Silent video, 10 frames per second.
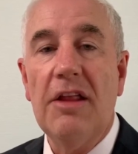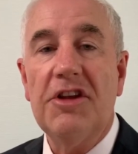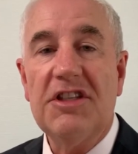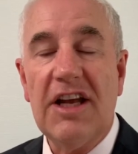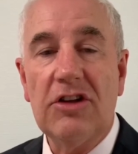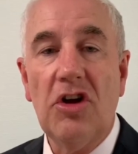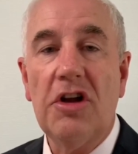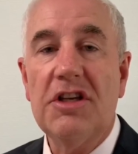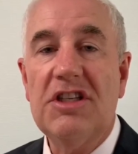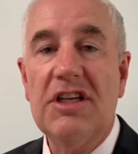The
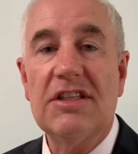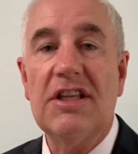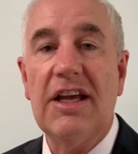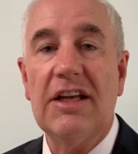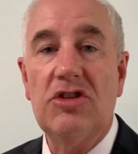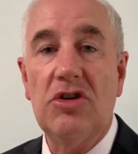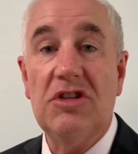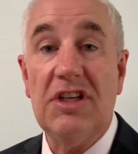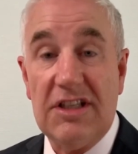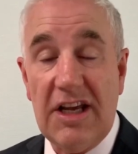technology is there to
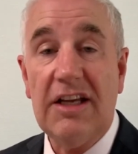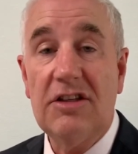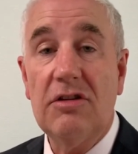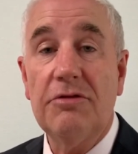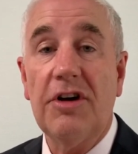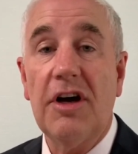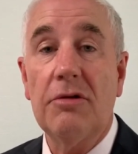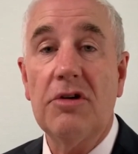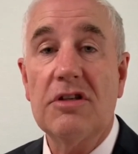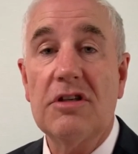detect the
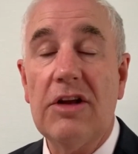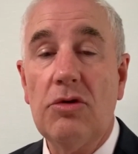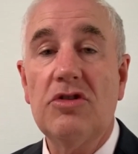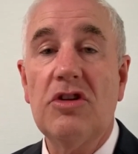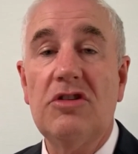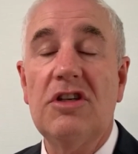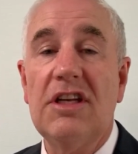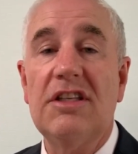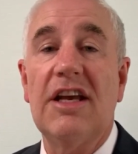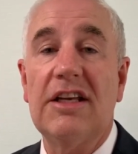virus and also to
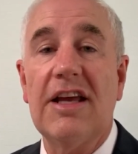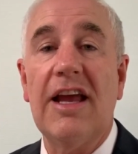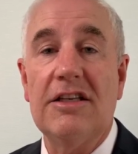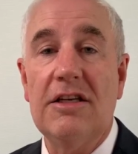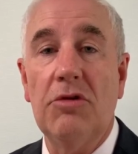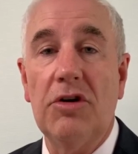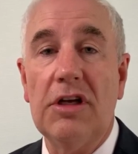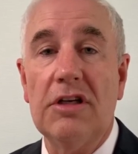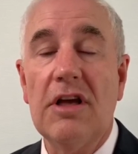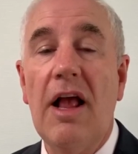detect
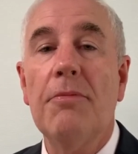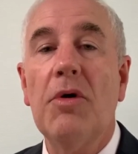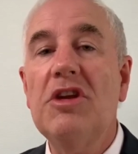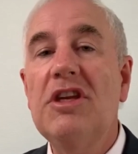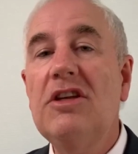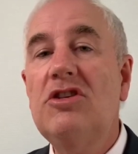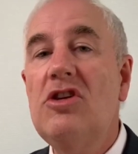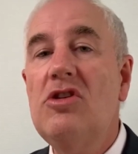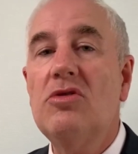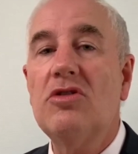antibodies. But we need to
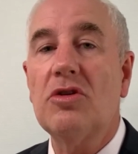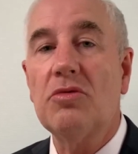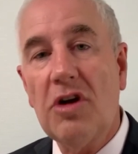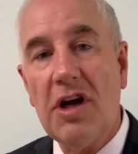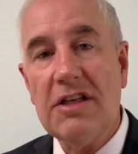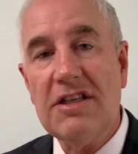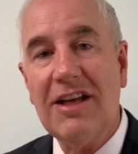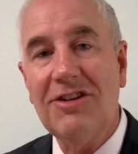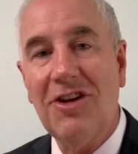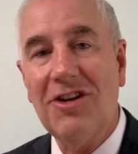use the right
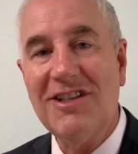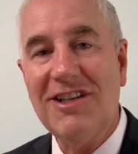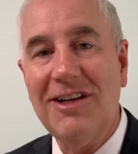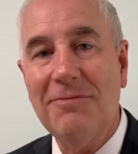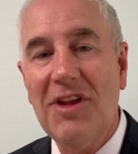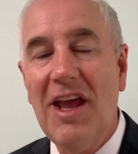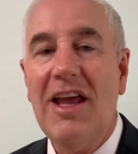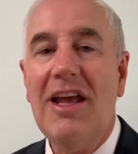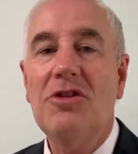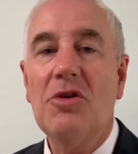technology
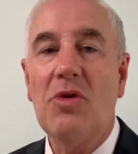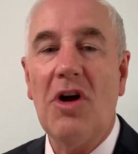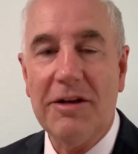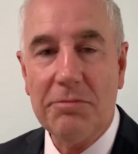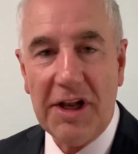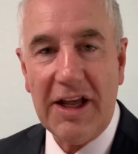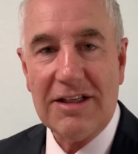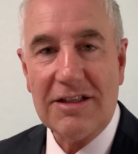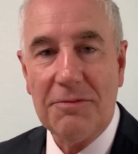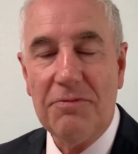in the right
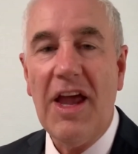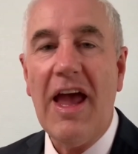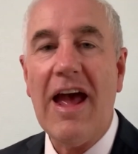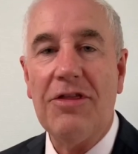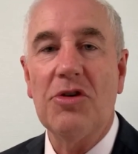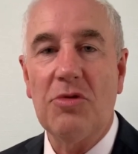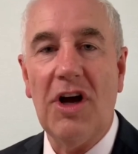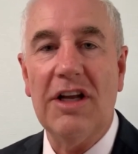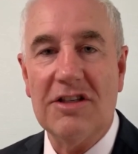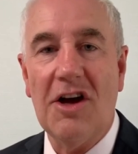place at the
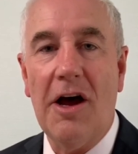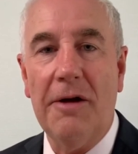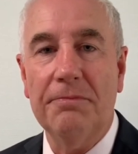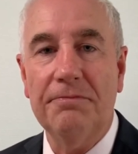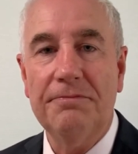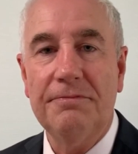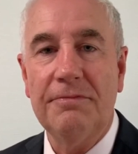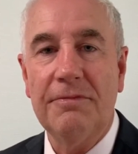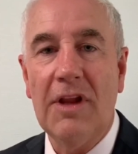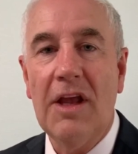right time.
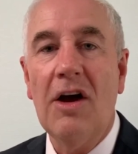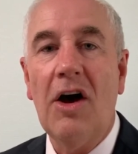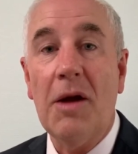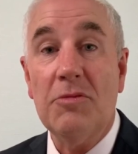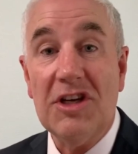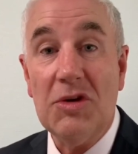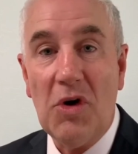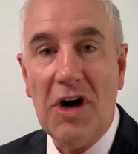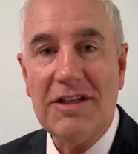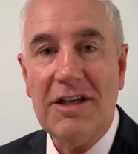I'm Dean
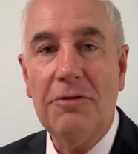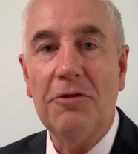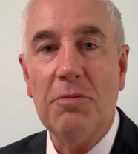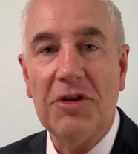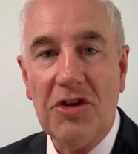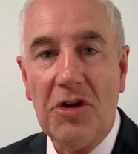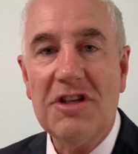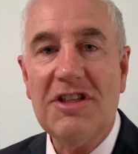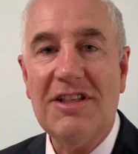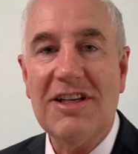Whiting from
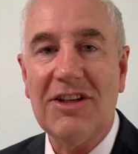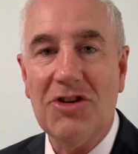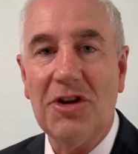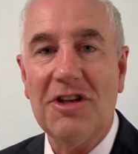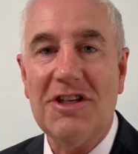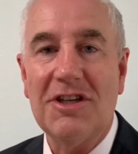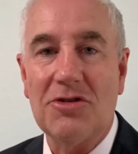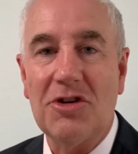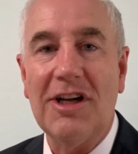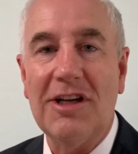Pathology Technology
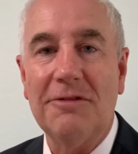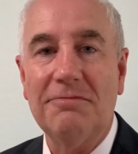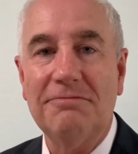Australia.